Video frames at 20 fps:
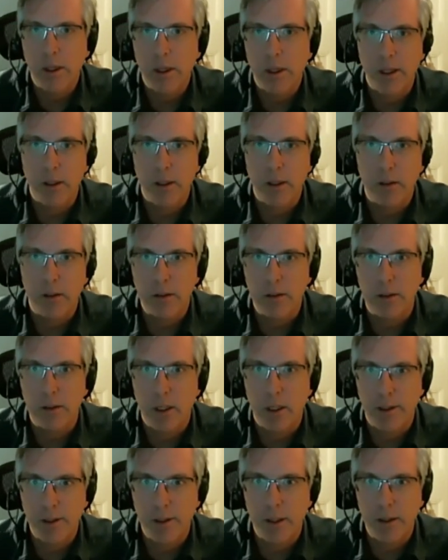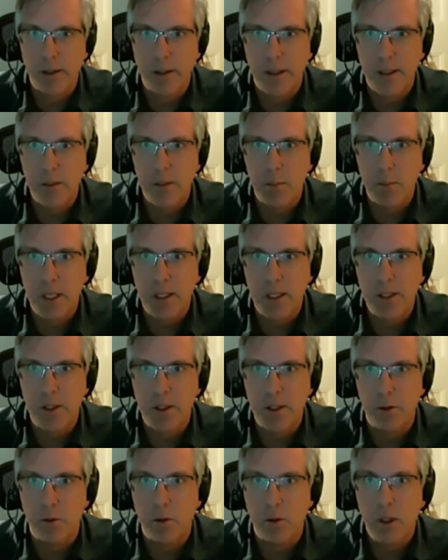And I think they speak
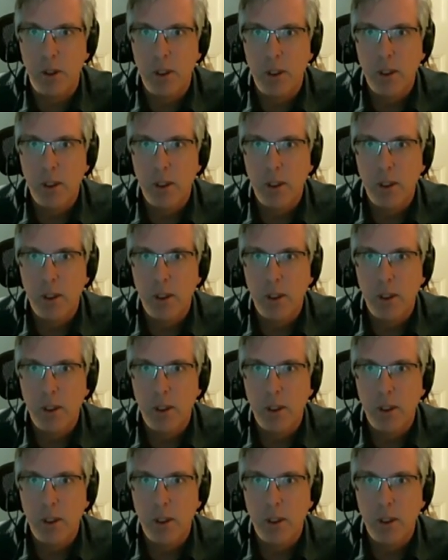to